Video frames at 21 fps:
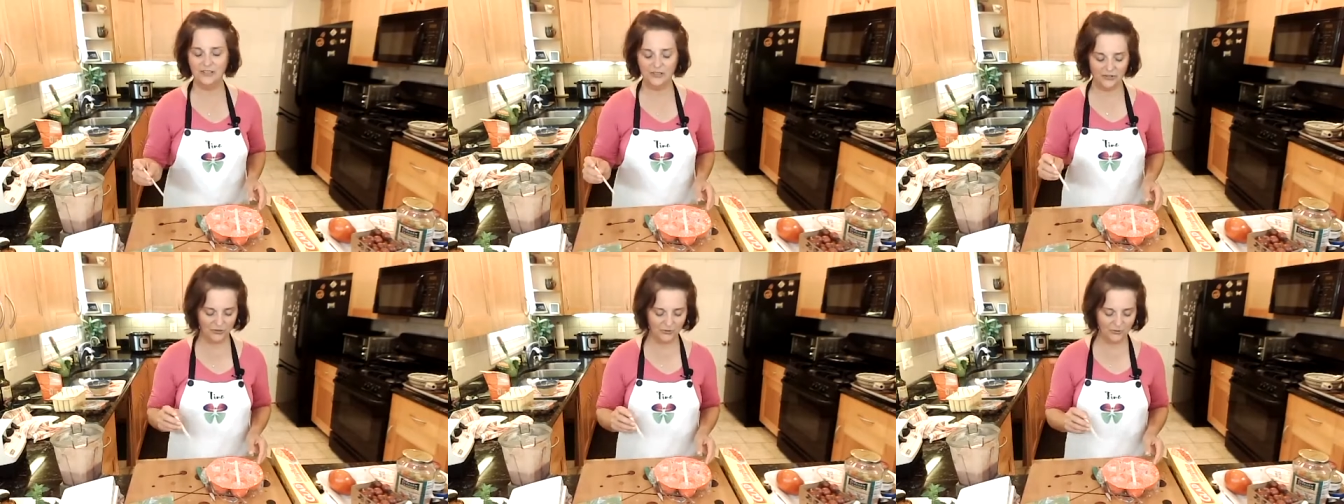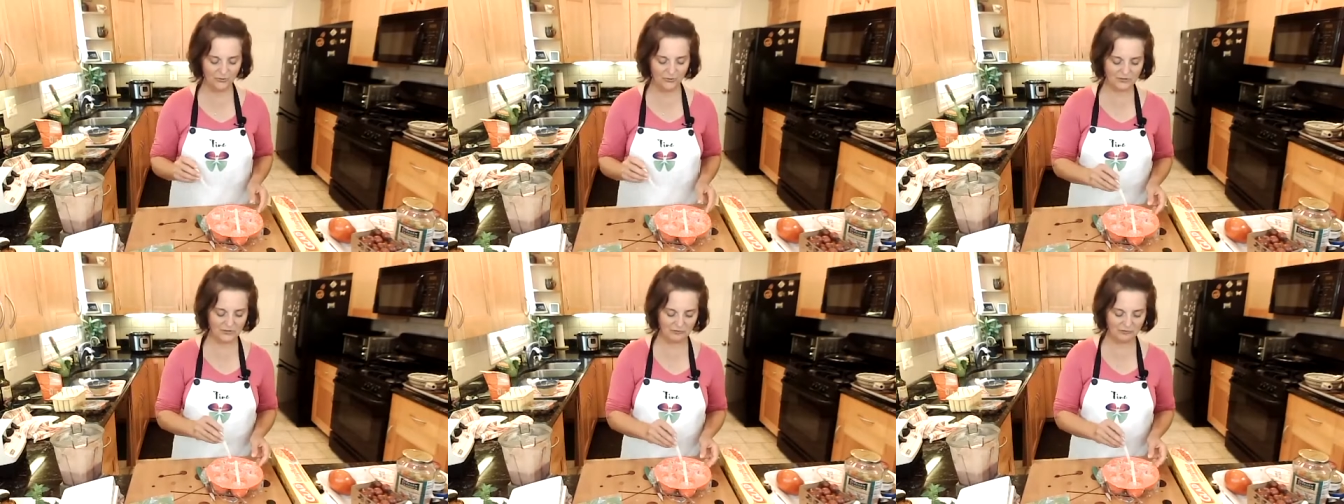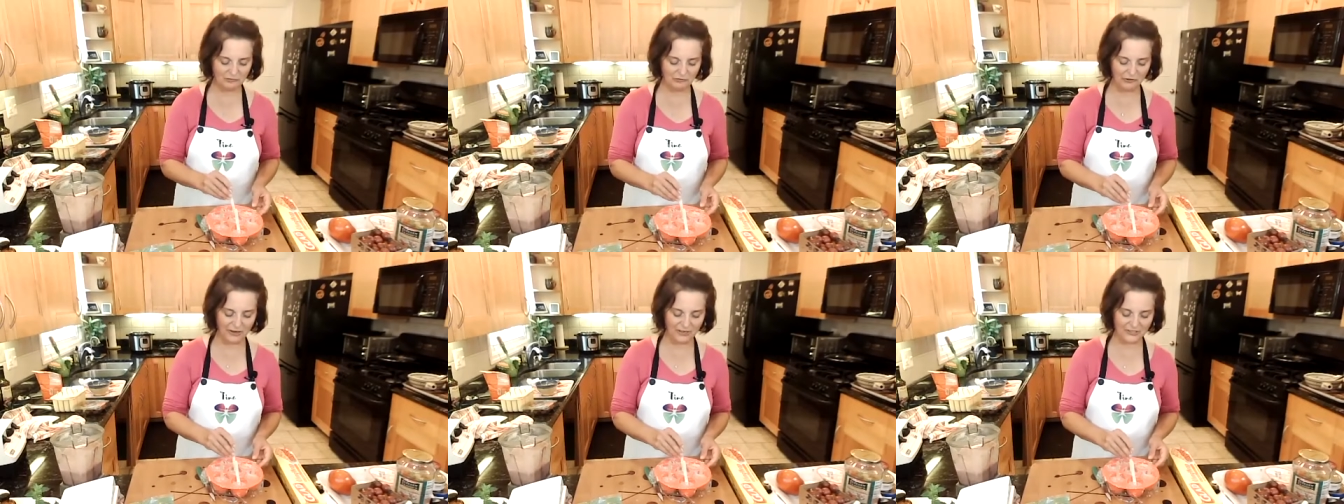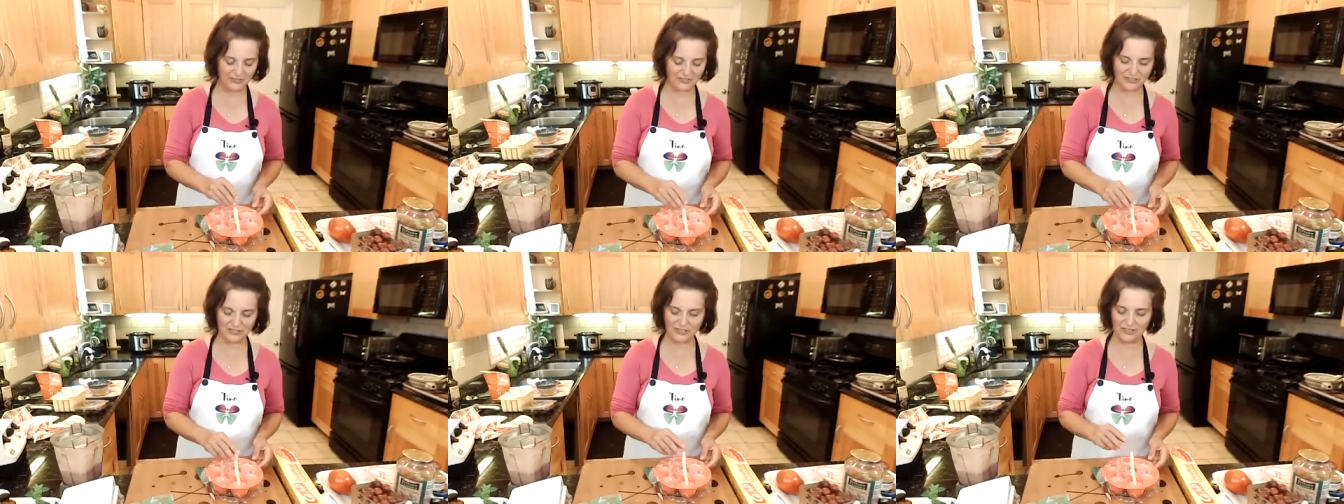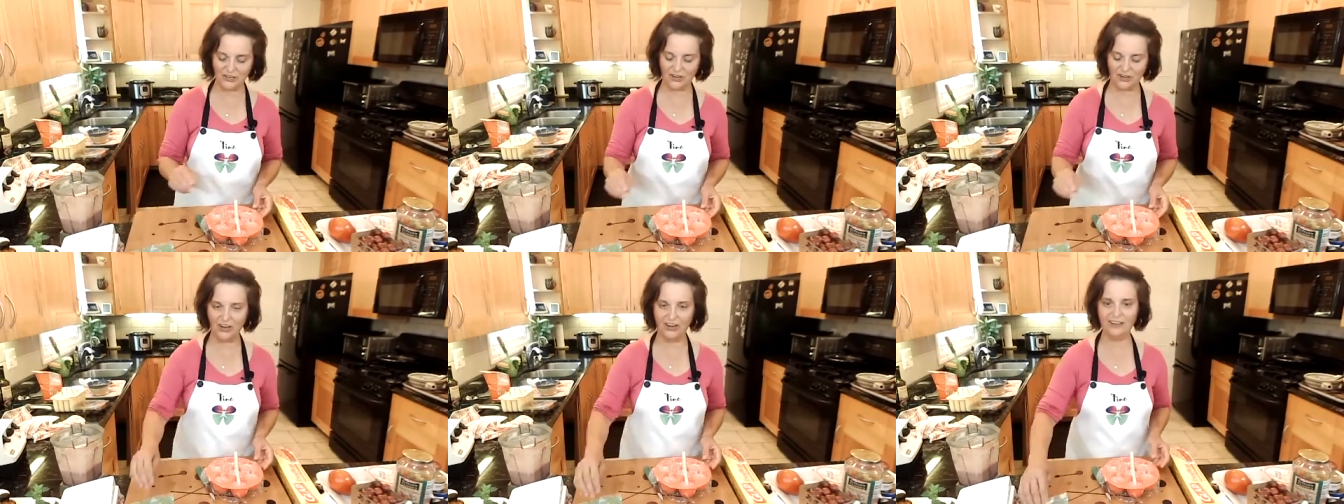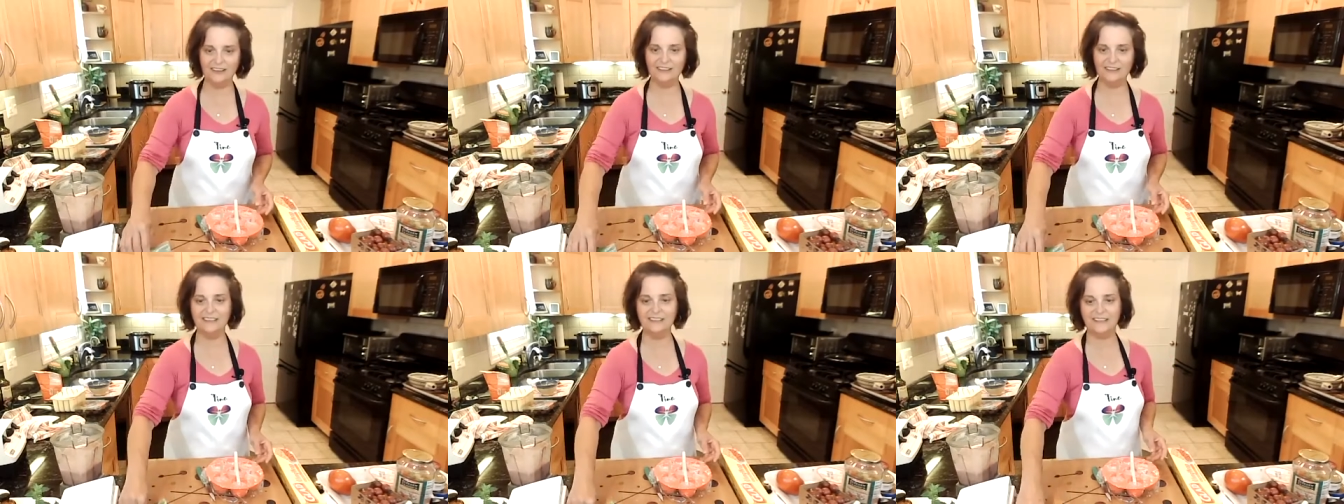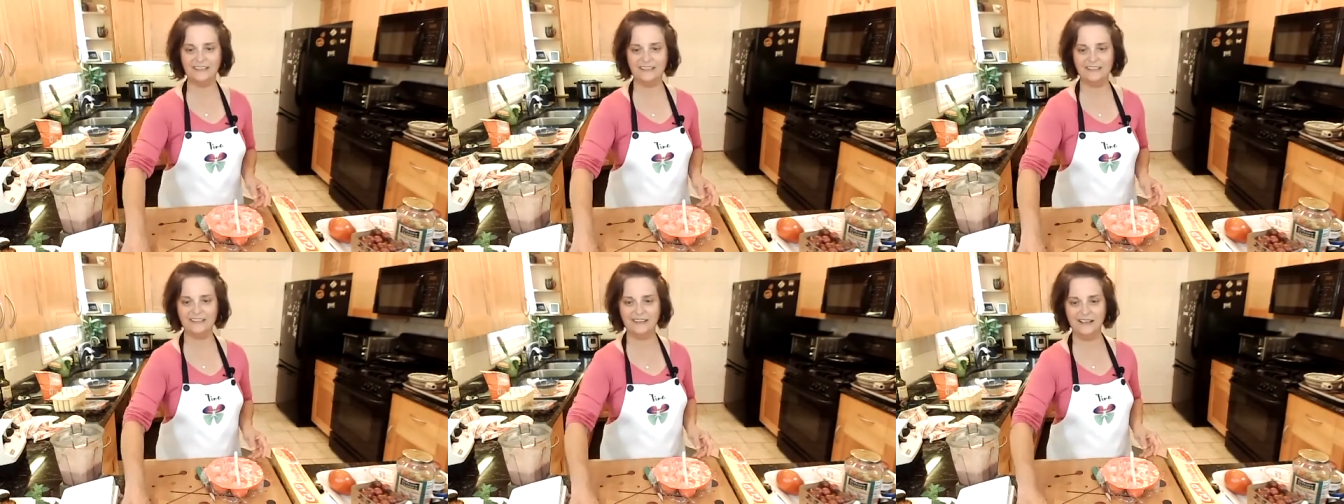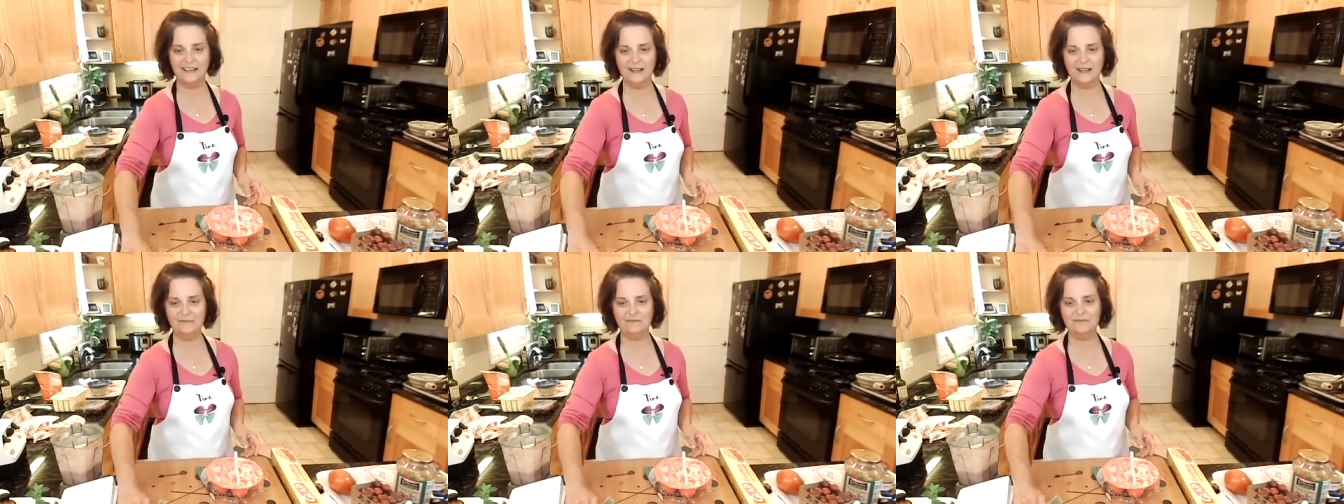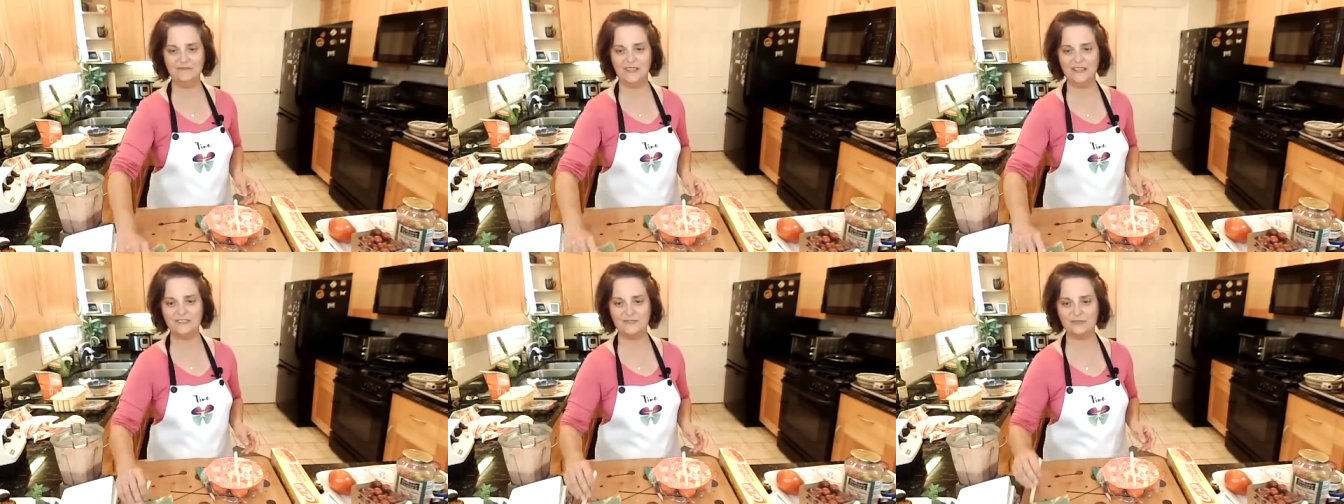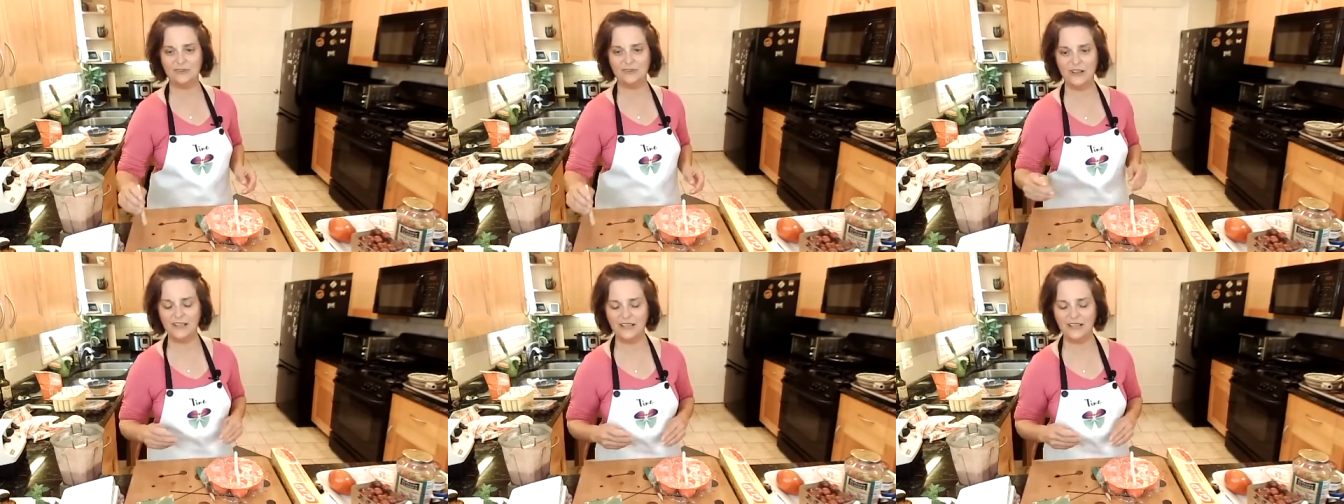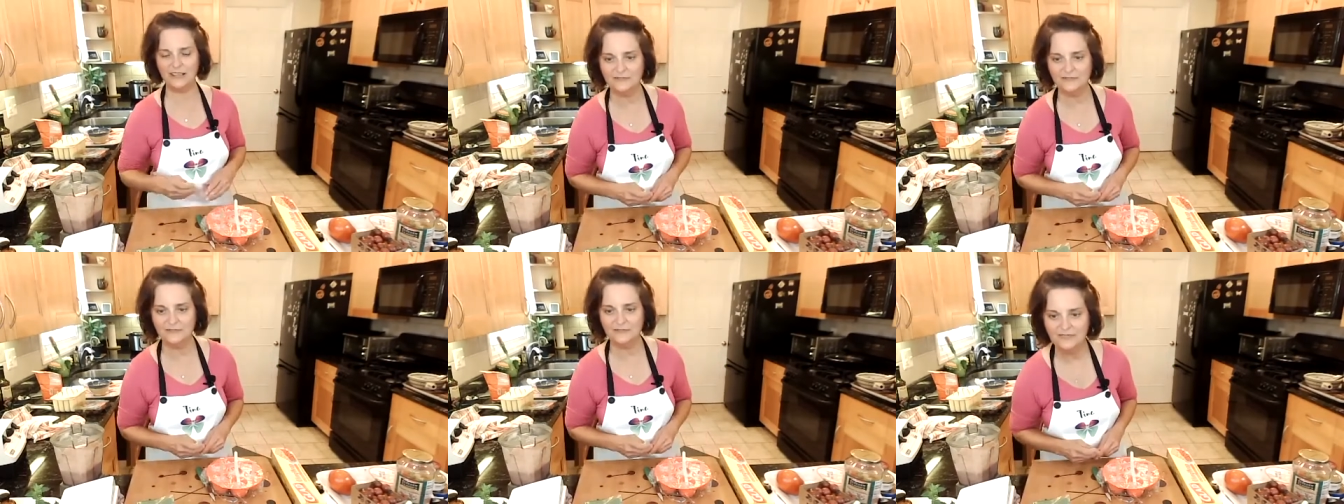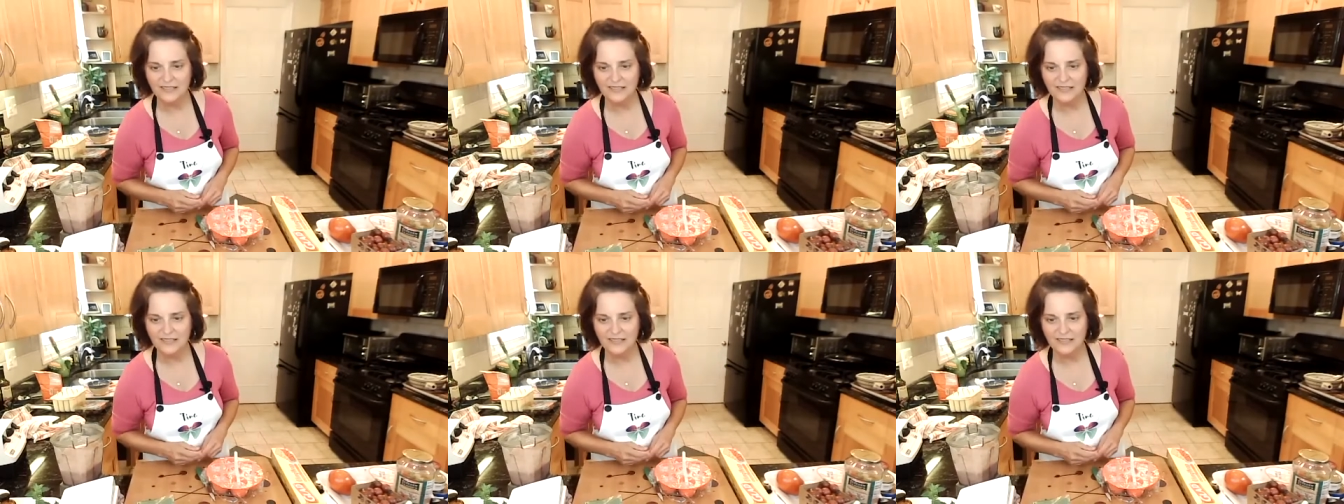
Use fresh garlic. Yep, that's right.